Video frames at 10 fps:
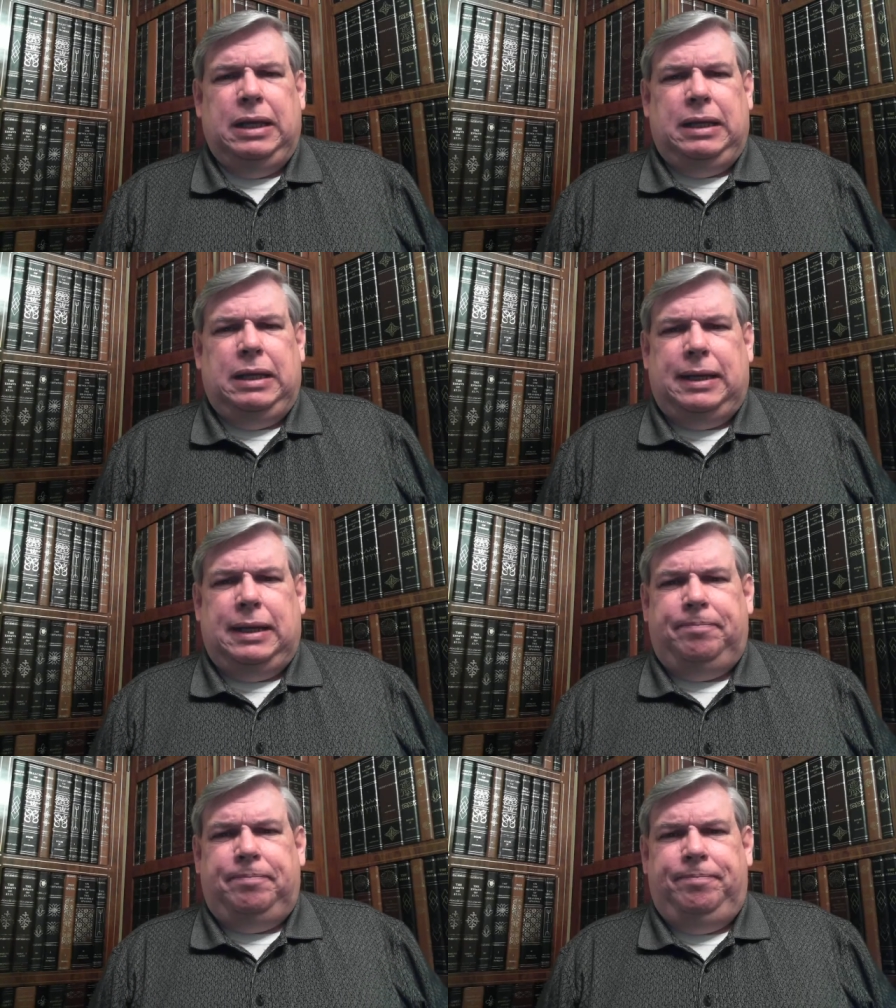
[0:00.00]

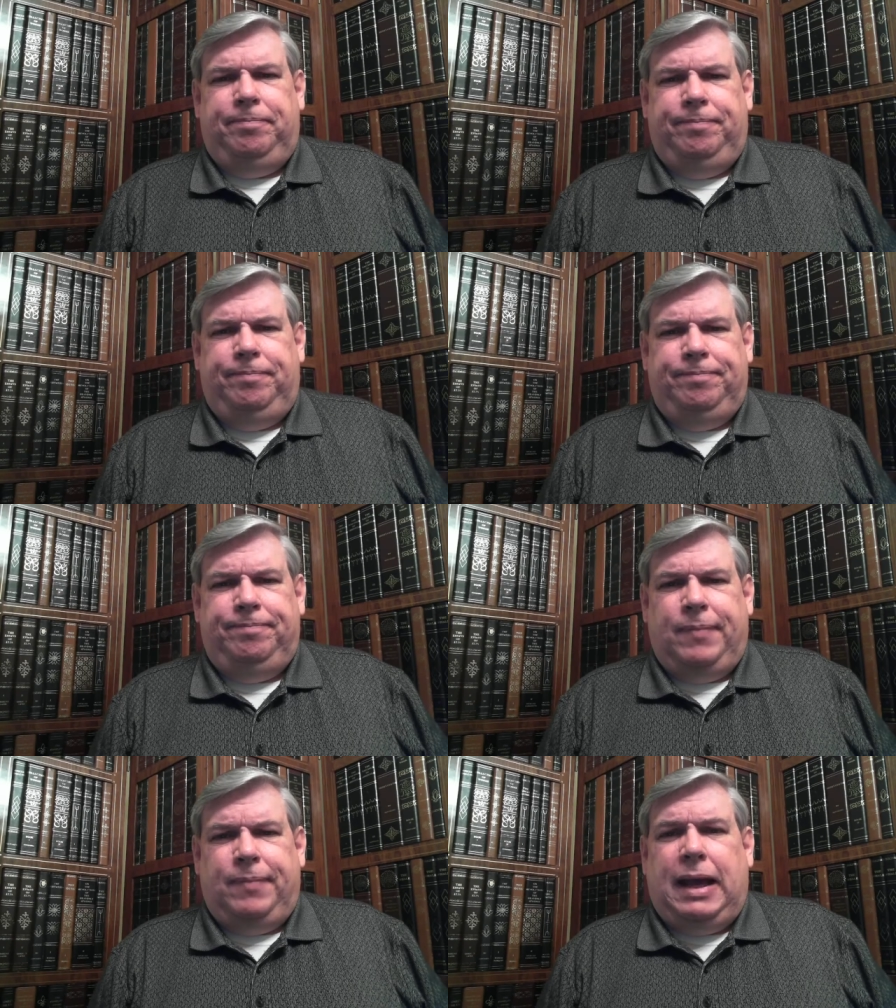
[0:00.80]
Uh,
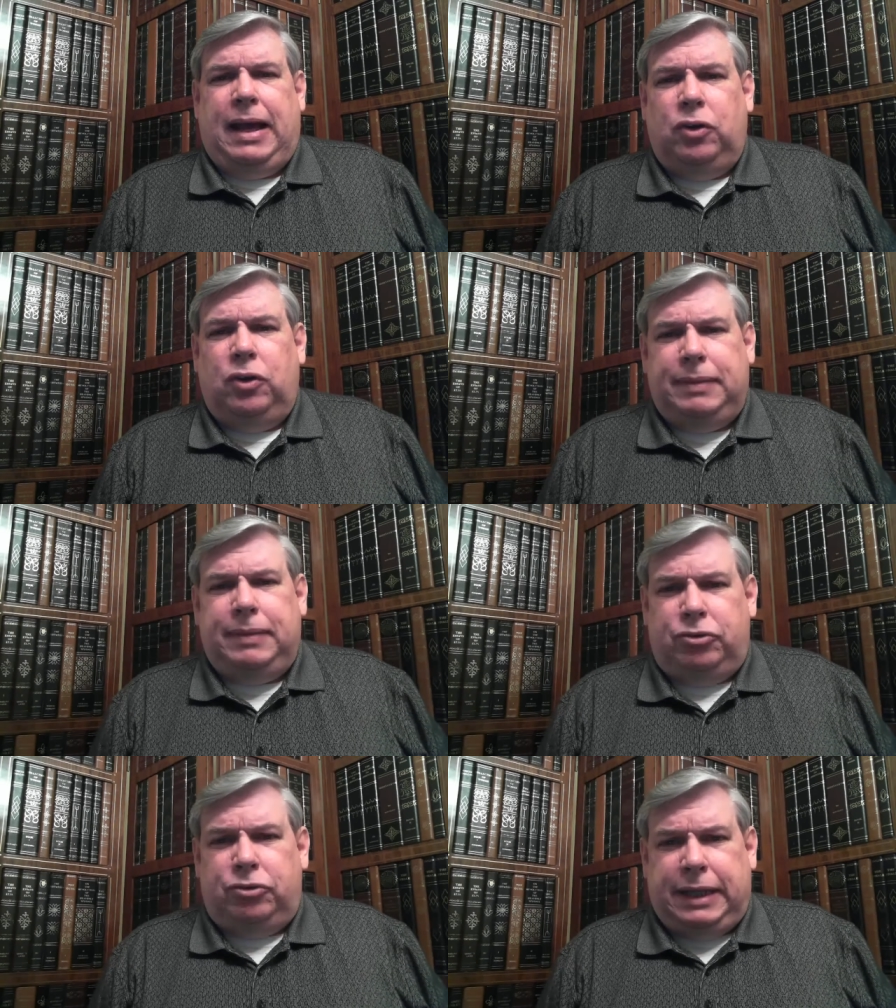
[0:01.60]
I told him
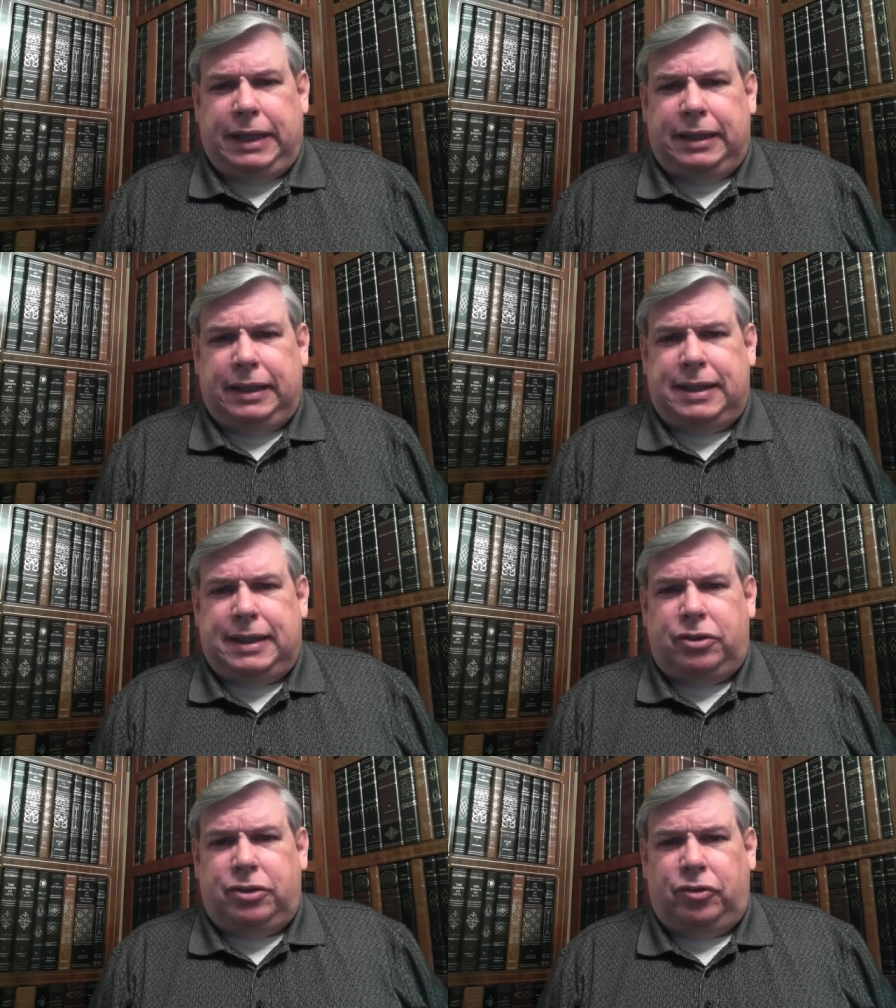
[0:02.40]
that was ridiculous and I
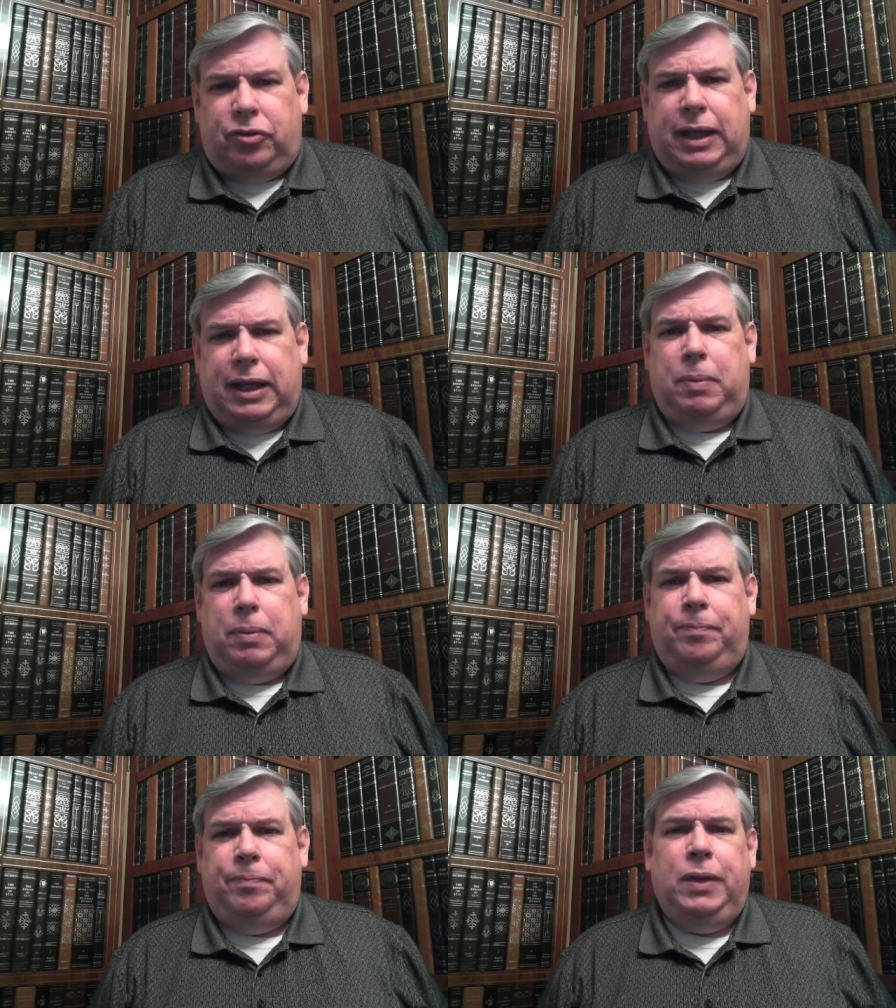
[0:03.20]
could certainly help him.